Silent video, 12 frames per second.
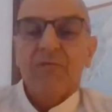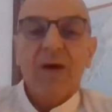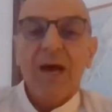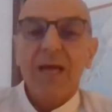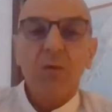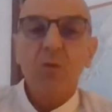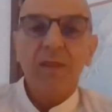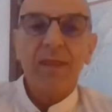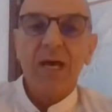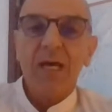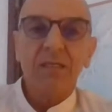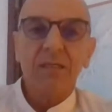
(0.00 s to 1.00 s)
fine with
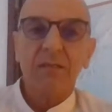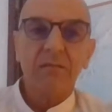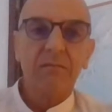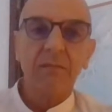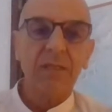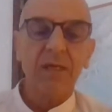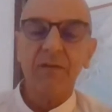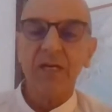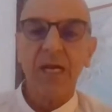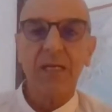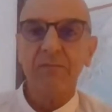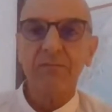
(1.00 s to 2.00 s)
that. Never
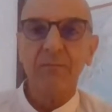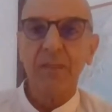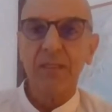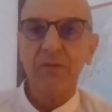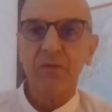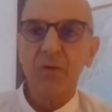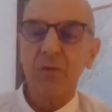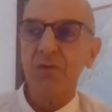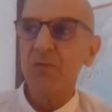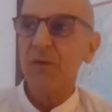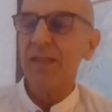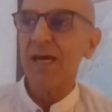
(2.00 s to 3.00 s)
had big troubles
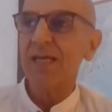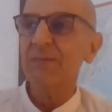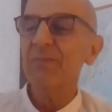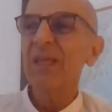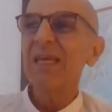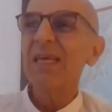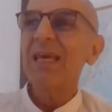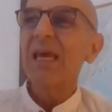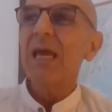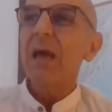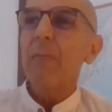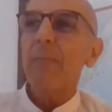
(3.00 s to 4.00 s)
with that.
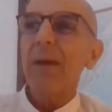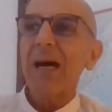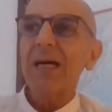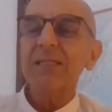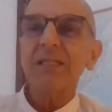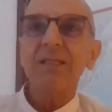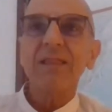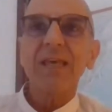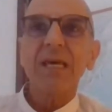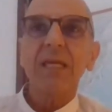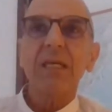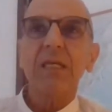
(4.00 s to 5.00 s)
But
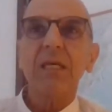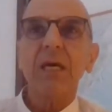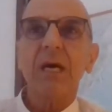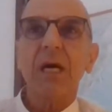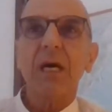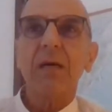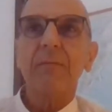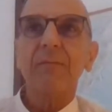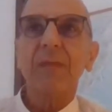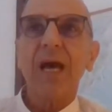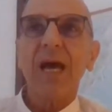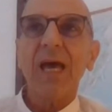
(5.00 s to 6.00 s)
then I
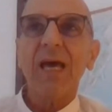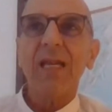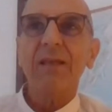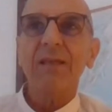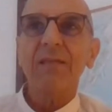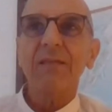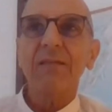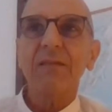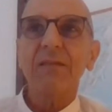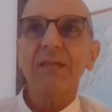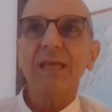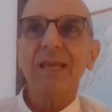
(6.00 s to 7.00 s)
had a
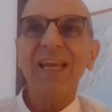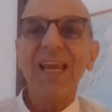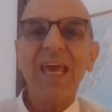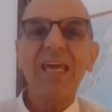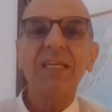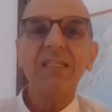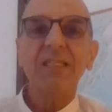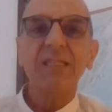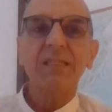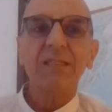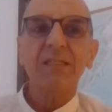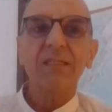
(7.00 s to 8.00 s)
late
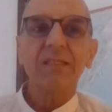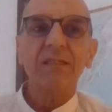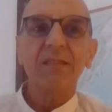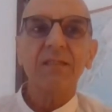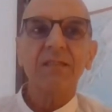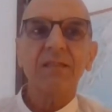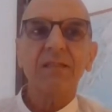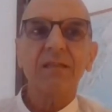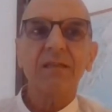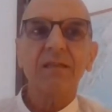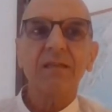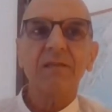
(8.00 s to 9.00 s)

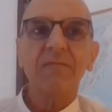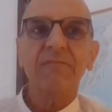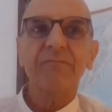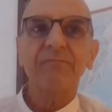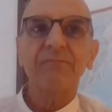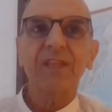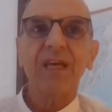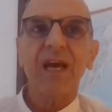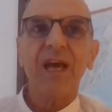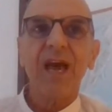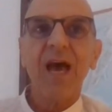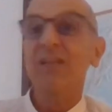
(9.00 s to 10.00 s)
um,
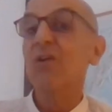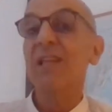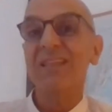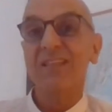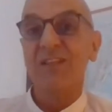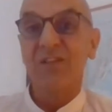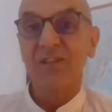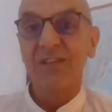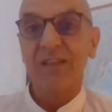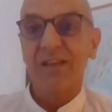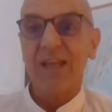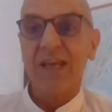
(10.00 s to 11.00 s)
adolescence,
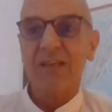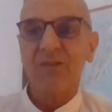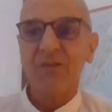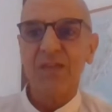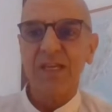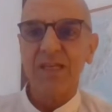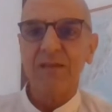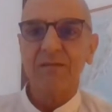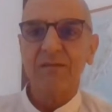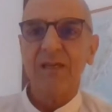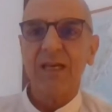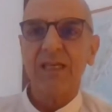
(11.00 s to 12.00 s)
like to say.
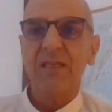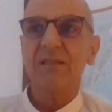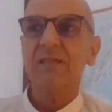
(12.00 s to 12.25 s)
I,